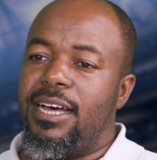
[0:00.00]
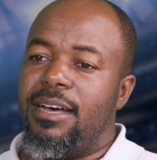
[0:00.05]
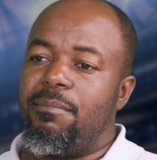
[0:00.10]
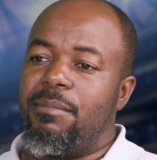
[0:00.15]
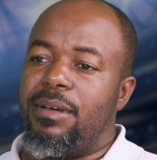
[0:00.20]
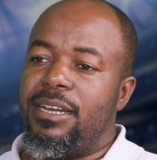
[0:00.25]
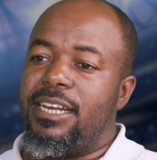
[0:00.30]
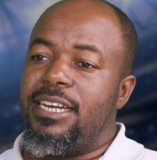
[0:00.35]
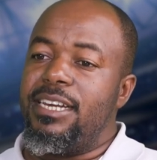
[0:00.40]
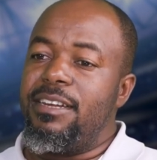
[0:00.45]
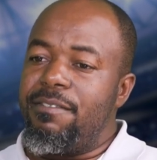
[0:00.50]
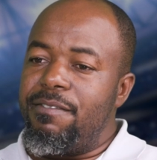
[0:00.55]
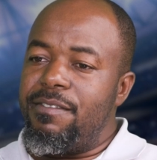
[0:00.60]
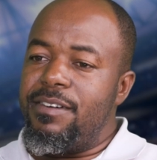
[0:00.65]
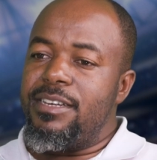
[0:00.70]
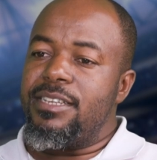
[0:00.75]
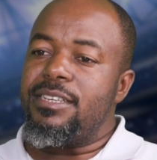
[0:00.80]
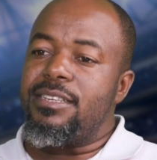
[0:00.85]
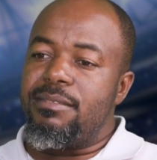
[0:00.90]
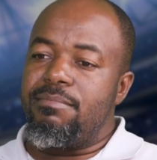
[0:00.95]
But the
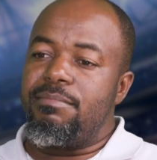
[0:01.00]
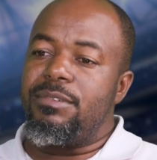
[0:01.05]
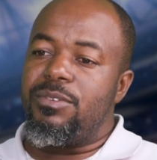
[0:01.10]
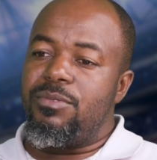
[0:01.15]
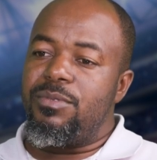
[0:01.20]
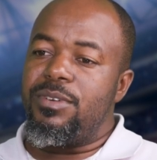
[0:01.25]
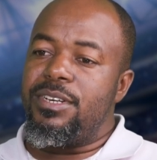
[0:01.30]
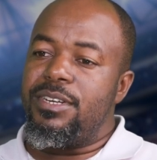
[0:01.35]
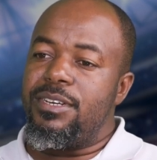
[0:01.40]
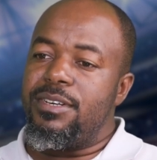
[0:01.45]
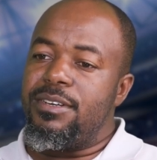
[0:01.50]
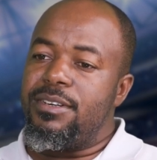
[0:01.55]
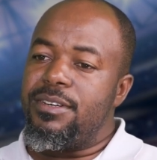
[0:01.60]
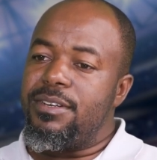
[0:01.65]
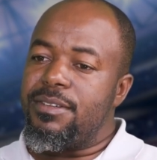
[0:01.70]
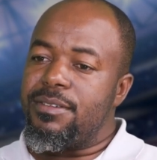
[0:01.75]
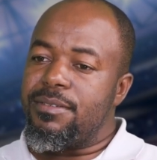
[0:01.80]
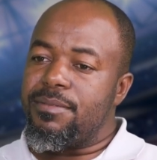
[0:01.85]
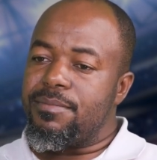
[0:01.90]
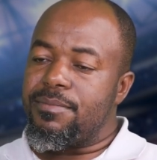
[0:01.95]
difference between,